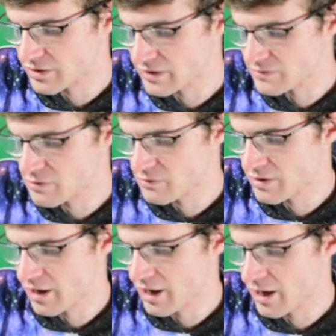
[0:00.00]
and that's mu
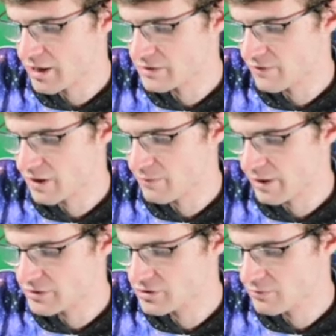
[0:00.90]
naught I divided
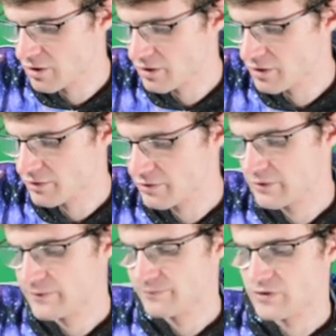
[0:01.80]
by 2r
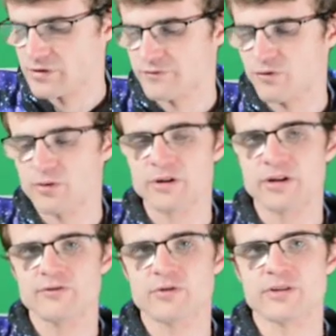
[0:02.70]
is the
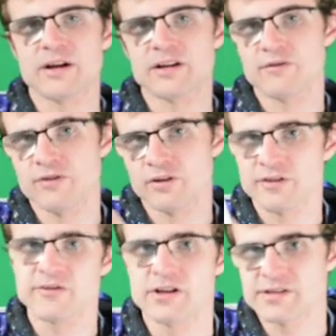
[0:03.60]
formula for the magnetic field in
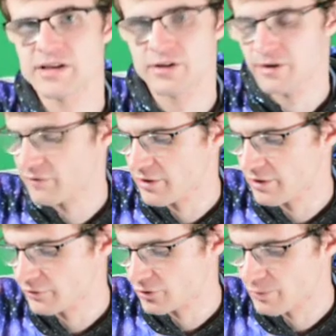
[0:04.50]
the very center of
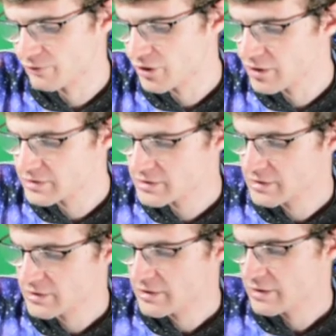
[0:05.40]
a loop of current.
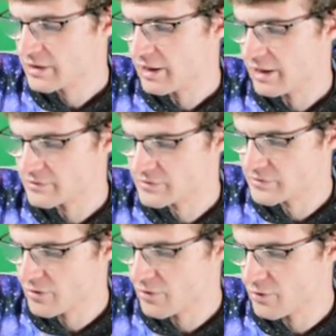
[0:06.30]
And
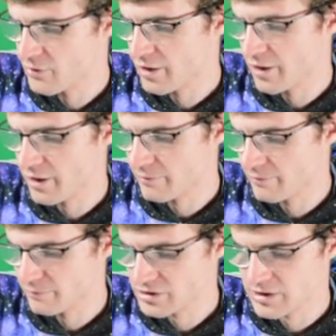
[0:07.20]
so
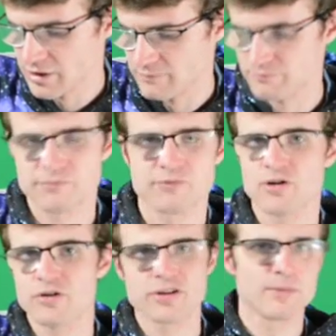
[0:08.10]
I'm just going to
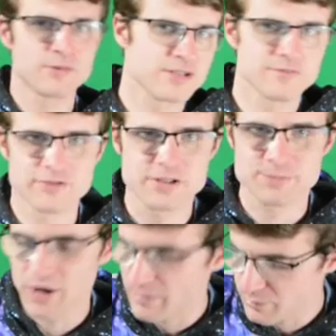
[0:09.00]
throw the numbers in for this
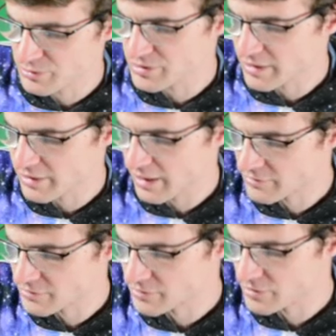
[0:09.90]
problem just to get an
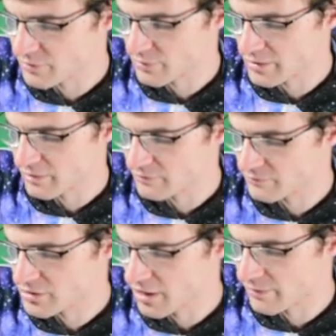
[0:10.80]
answer so that we can
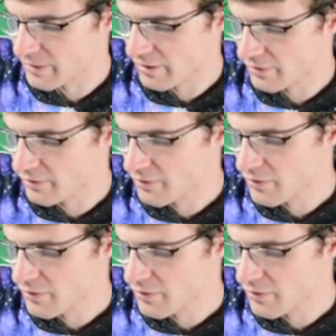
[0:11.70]
talk about it.